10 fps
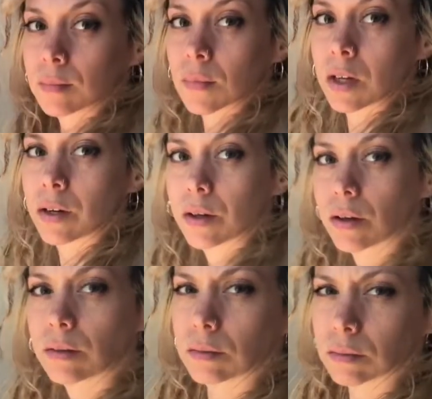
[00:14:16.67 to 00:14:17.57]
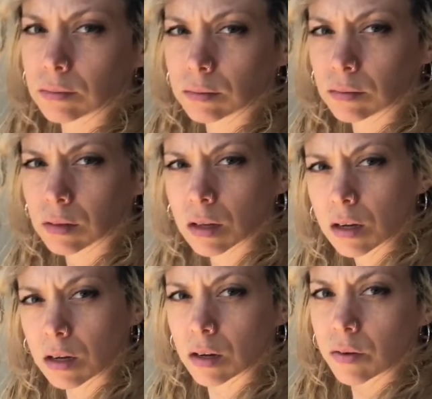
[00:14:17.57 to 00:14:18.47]
There you go.
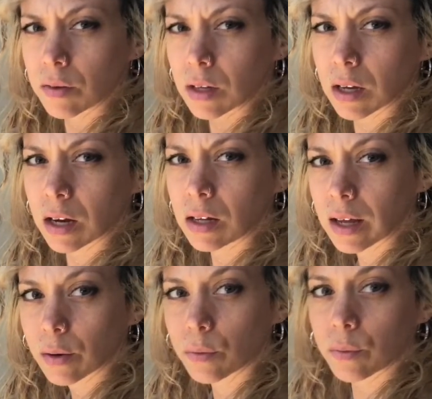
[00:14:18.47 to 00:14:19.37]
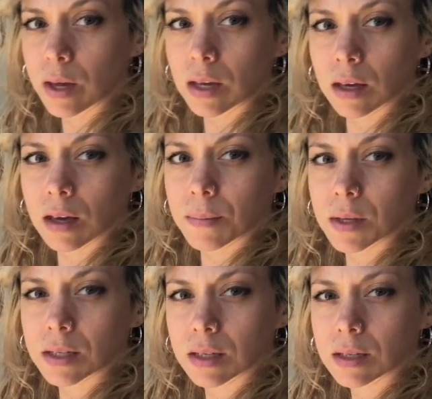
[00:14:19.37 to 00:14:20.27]
Really kind of like waking up
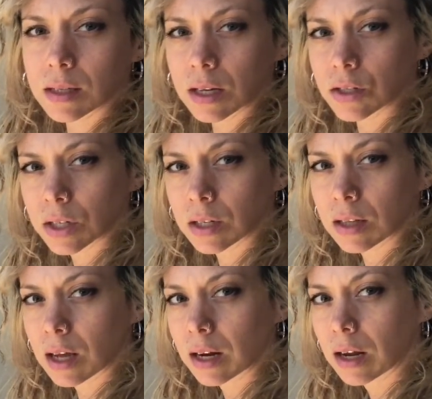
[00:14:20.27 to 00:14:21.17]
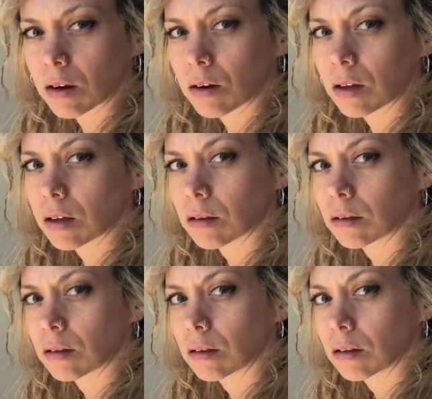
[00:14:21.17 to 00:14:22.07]
the sensation in that area.
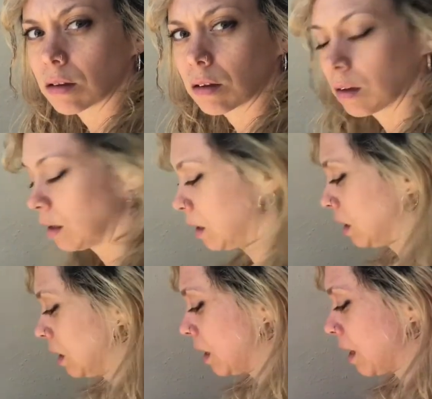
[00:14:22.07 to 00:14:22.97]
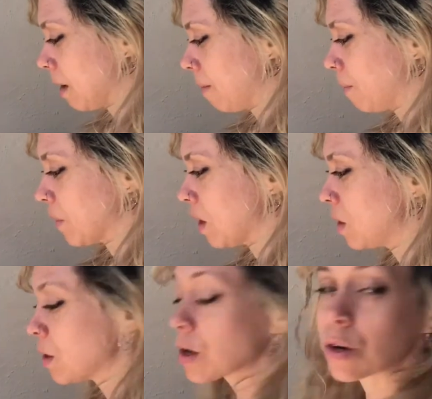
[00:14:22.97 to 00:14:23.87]
Yeah. And
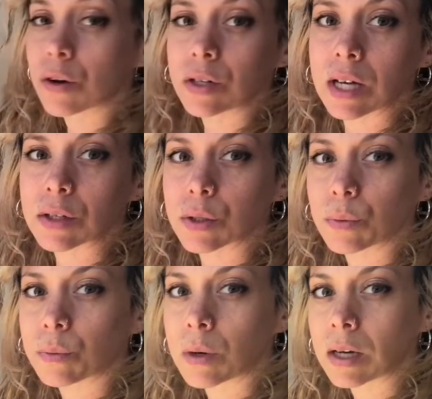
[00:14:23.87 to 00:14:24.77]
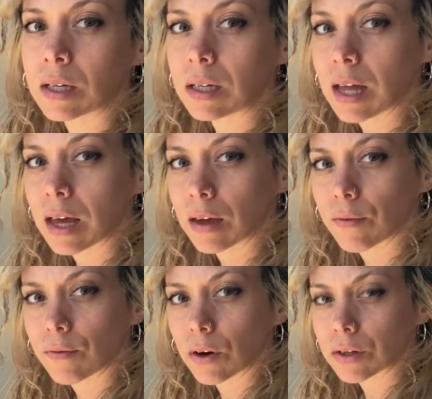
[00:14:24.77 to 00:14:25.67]
then you're going to go down to 1 leg
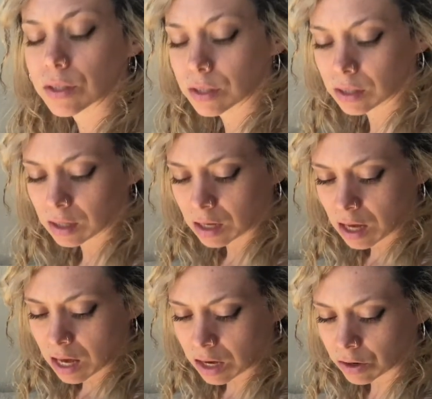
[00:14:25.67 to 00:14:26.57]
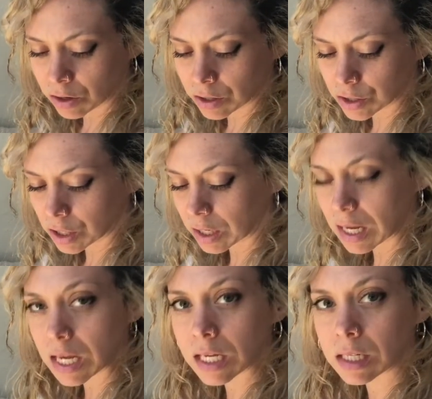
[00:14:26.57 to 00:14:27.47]
first. And you're going to start
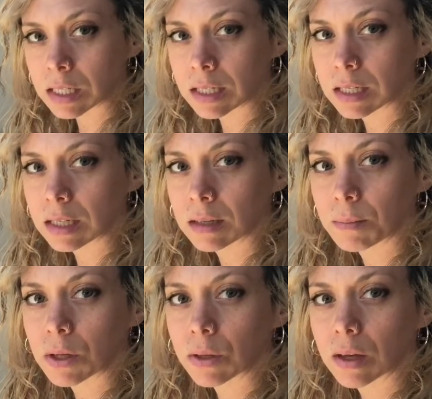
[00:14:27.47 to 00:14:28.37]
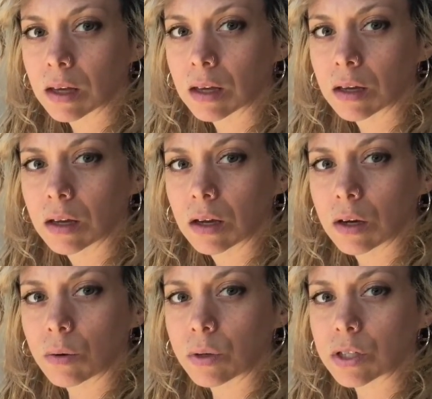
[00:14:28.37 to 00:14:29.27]
Indian milking,
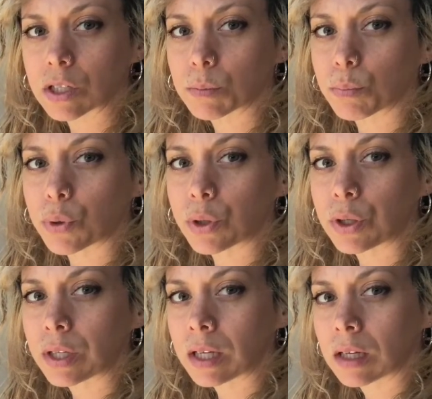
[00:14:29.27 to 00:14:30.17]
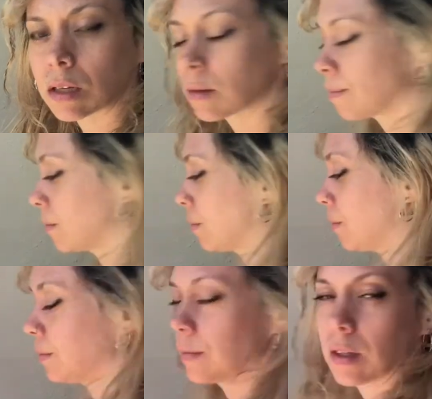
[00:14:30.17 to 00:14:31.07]
which is pulling,
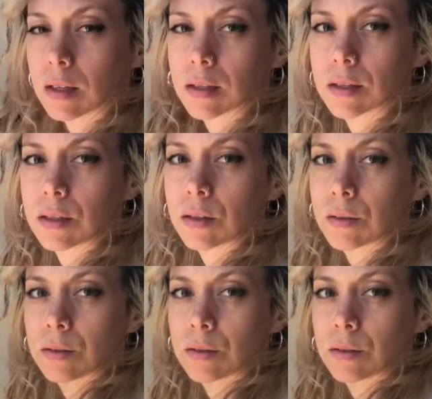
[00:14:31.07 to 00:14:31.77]
that's 2,